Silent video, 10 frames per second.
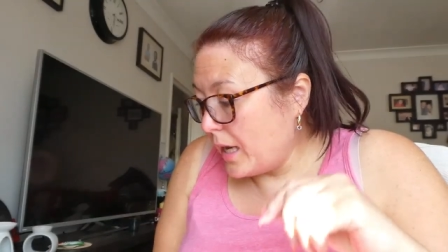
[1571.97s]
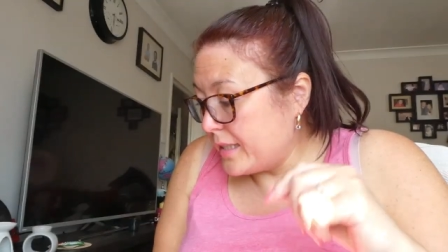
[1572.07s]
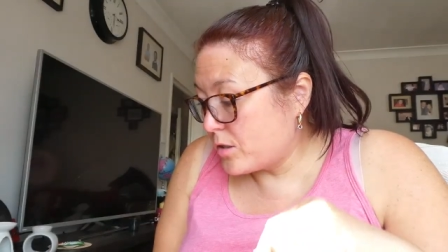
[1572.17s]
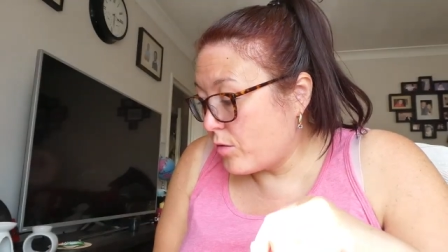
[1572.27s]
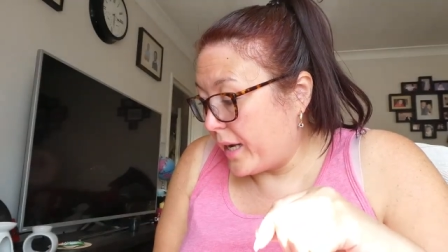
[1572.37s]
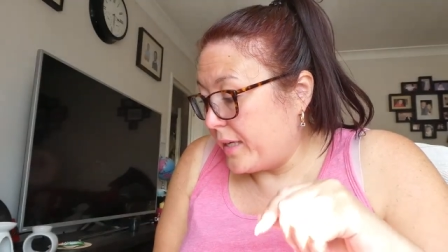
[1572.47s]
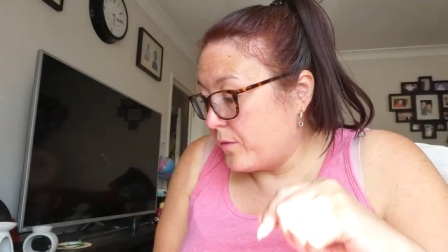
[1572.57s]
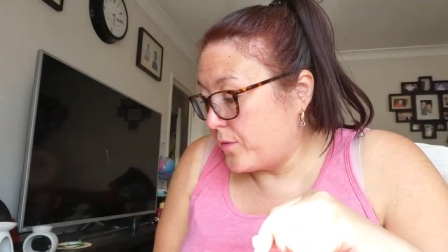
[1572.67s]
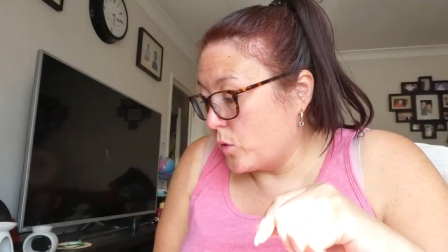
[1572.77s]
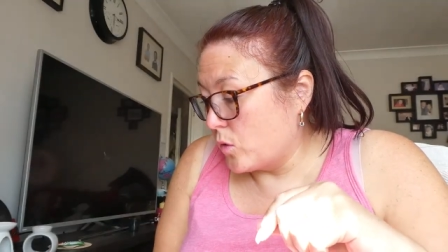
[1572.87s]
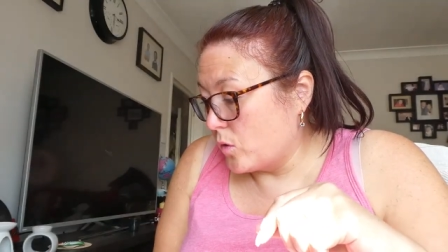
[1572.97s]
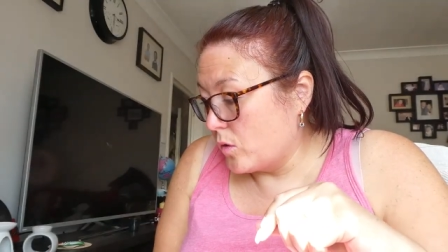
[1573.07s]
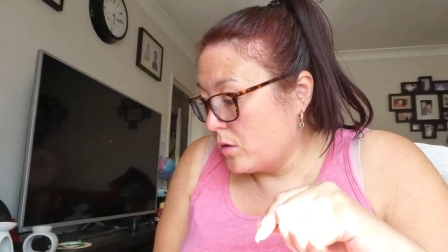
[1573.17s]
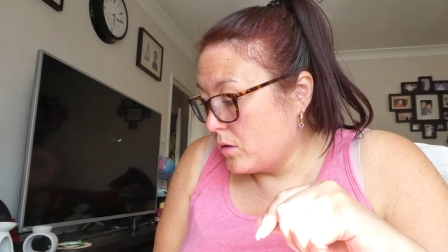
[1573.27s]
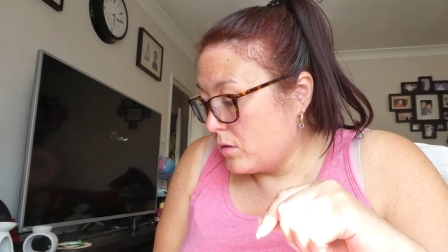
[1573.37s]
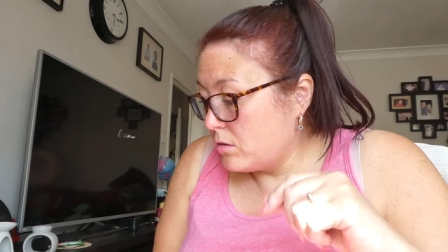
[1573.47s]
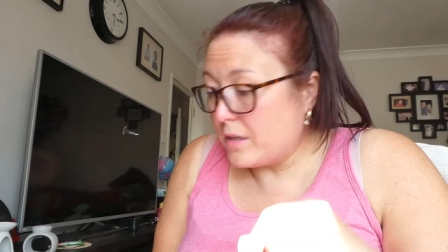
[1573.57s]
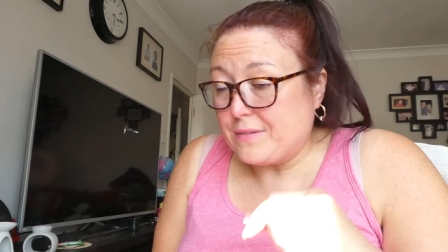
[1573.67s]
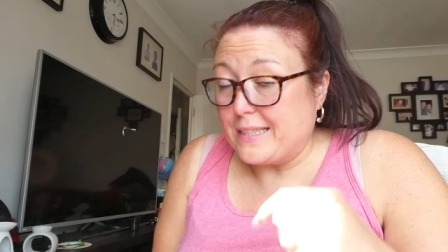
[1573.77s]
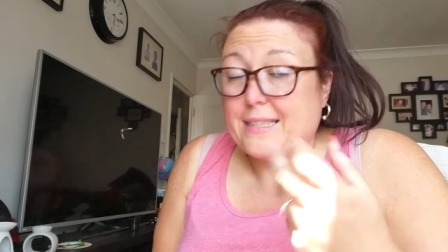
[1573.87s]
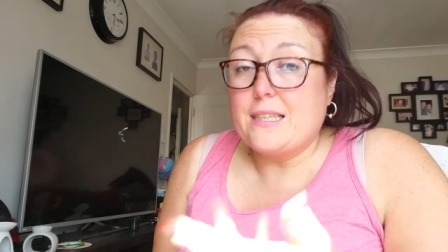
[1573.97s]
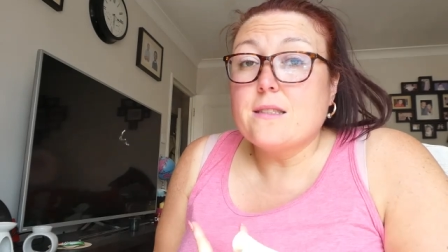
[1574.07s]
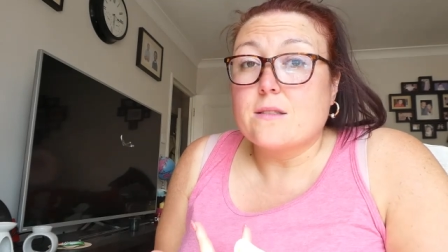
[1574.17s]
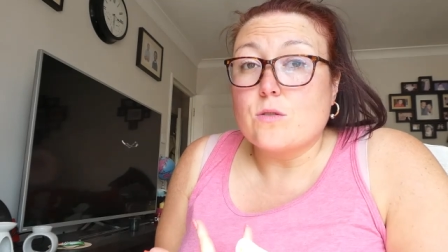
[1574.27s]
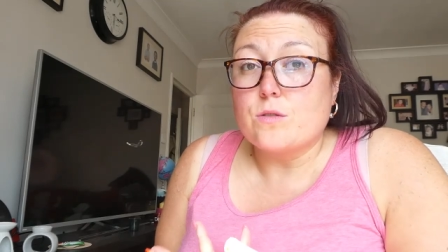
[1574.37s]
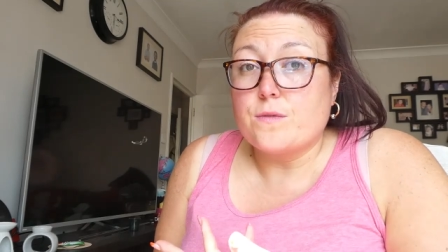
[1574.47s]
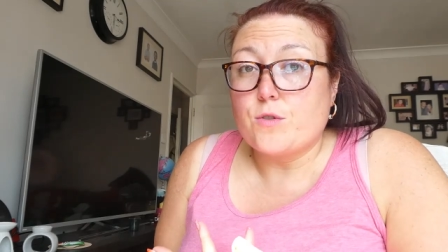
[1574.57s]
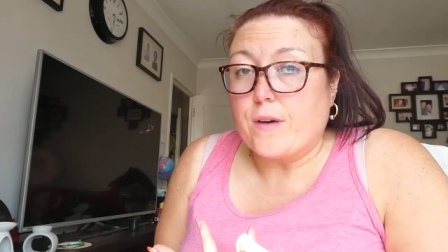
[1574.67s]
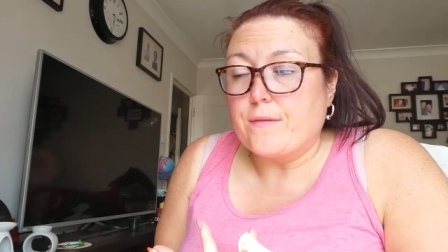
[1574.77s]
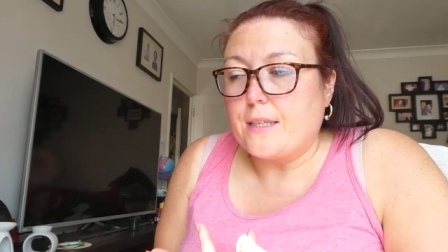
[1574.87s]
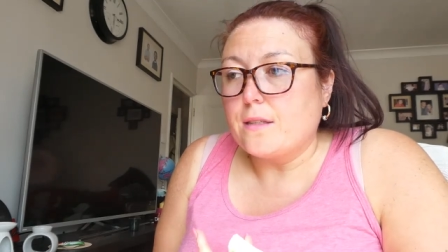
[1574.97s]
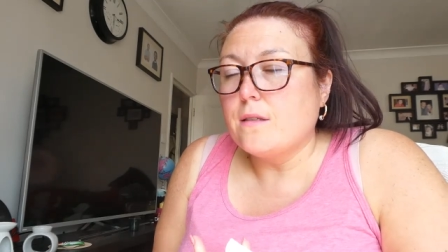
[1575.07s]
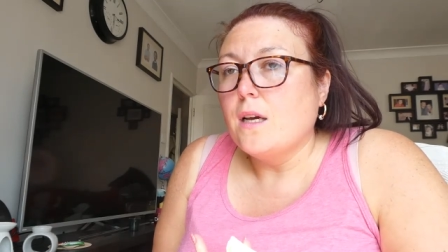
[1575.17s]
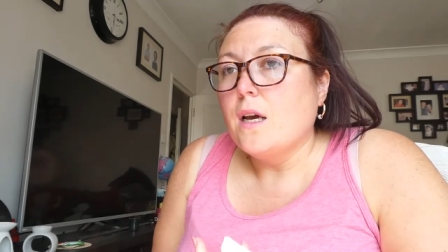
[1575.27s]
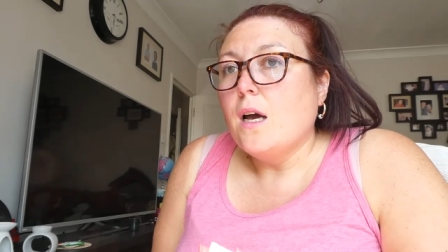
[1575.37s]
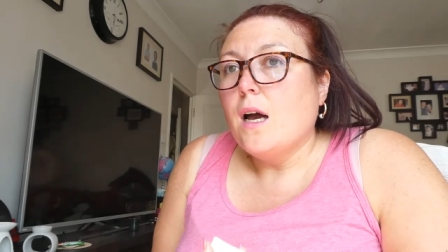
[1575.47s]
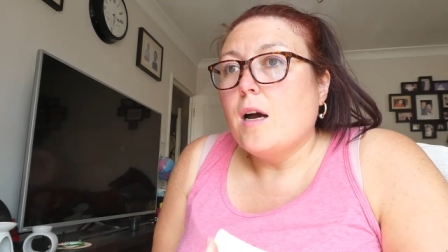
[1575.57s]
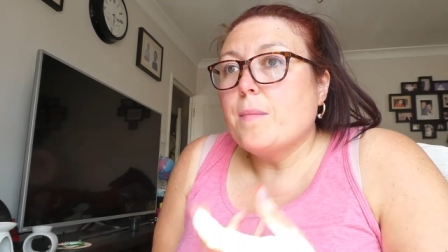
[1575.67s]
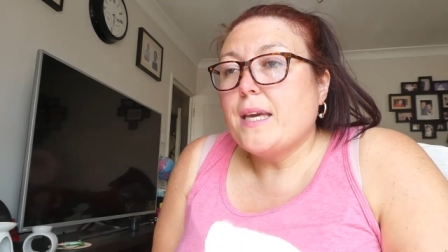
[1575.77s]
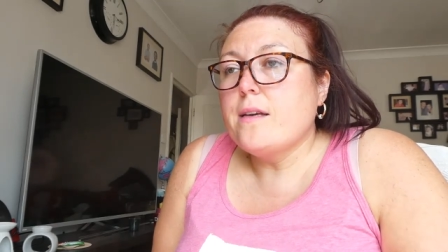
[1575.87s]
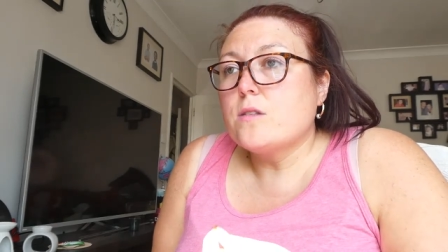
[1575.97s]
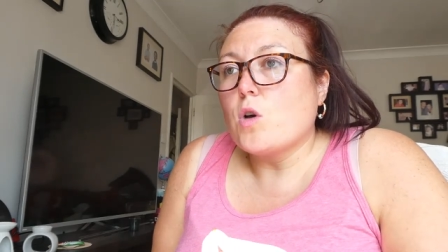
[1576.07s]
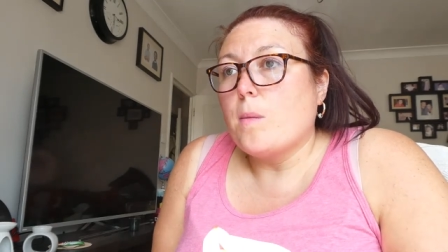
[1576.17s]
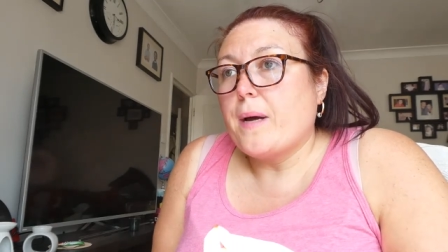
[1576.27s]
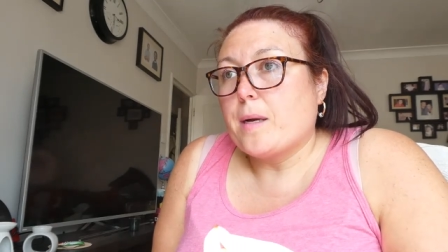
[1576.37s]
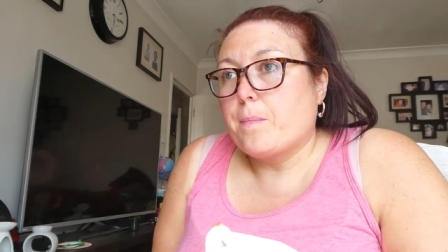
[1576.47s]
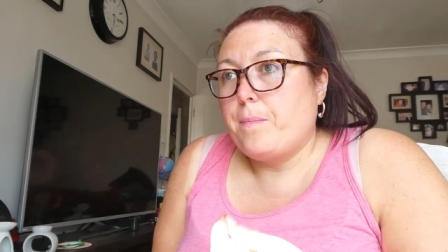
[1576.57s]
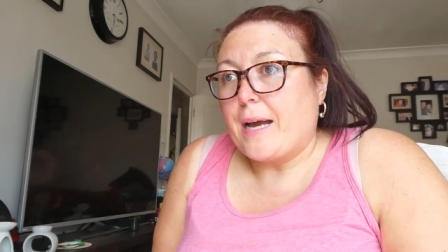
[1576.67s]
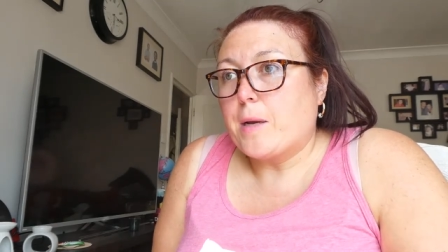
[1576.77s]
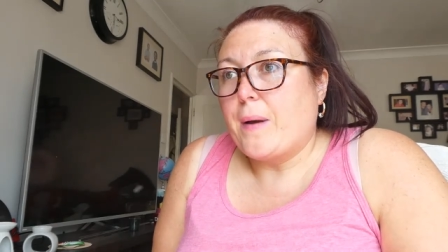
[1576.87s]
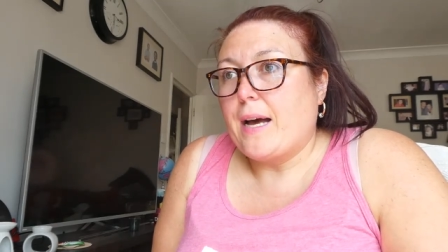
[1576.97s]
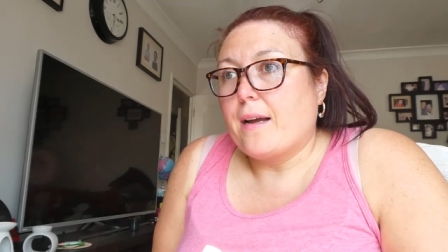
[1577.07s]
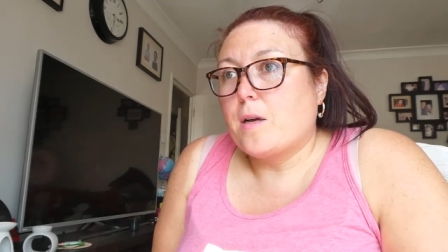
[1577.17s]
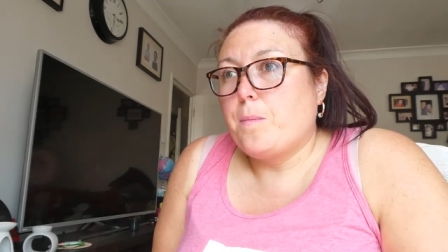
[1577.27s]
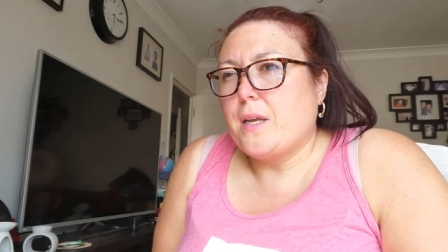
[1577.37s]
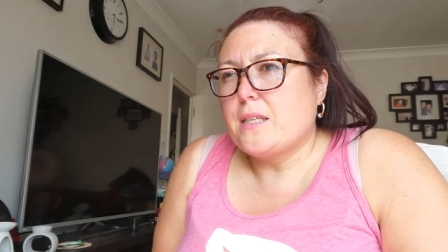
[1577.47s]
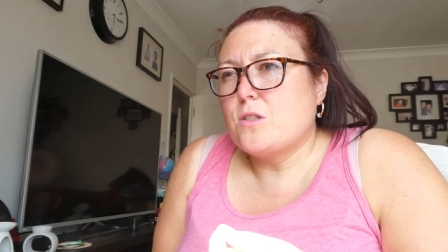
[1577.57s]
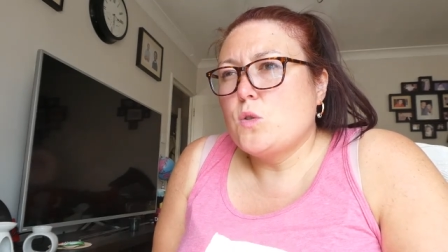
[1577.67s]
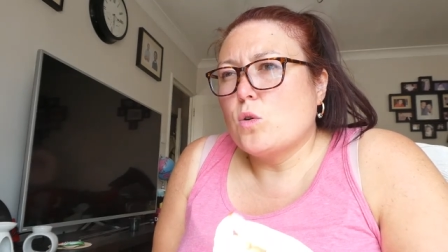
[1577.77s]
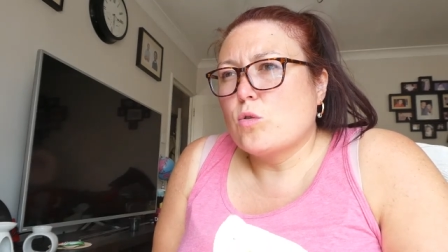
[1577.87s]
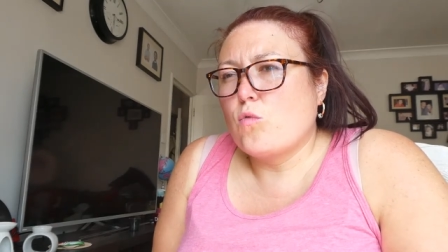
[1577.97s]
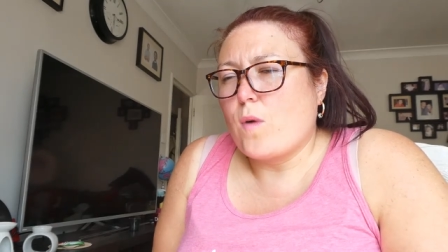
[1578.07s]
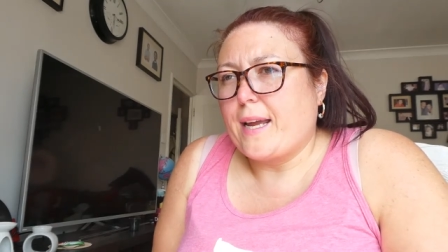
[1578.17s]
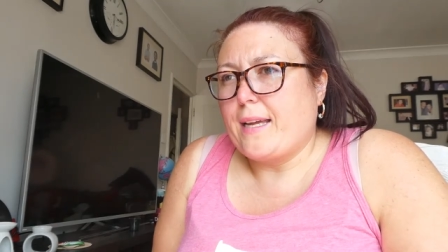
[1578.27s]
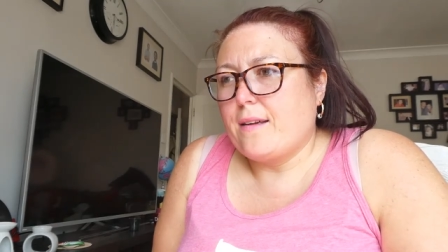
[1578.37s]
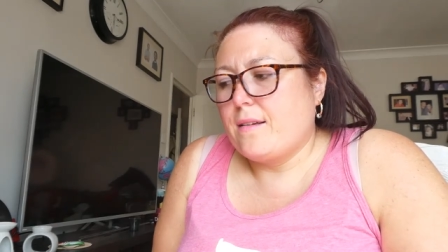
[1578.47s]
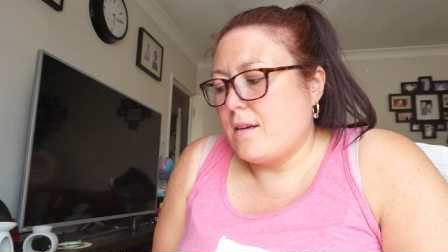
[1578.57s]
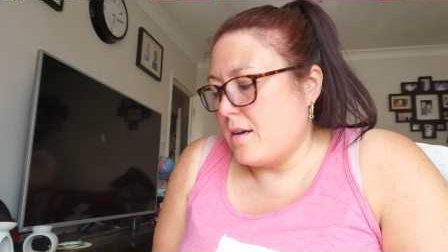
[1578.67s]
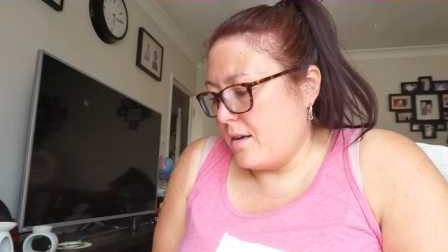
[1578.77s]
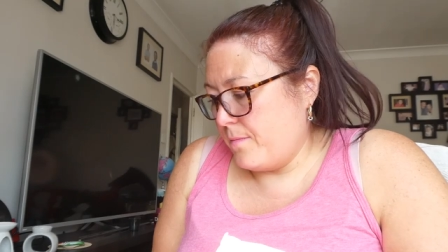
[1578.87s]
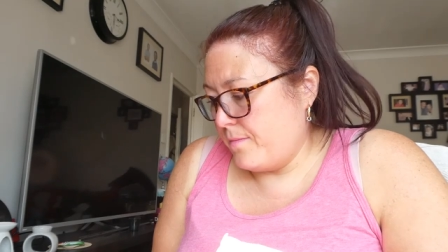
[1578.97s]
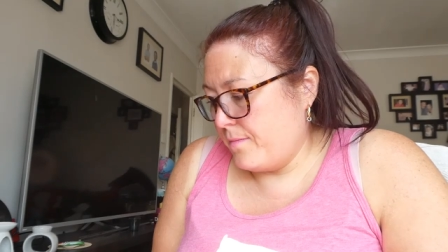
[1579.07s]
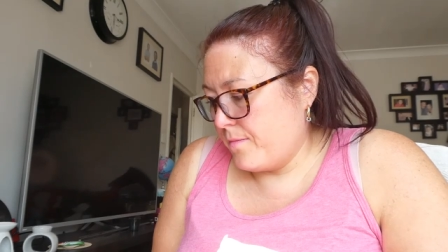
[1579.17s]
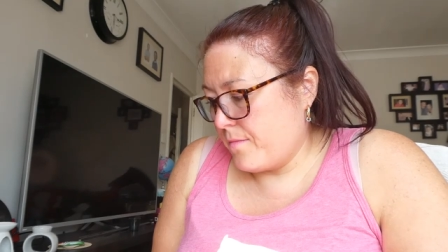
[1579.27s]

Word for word: and it's great for travelling it is good for travelling um, Ian's got a back backpack but it's not great um,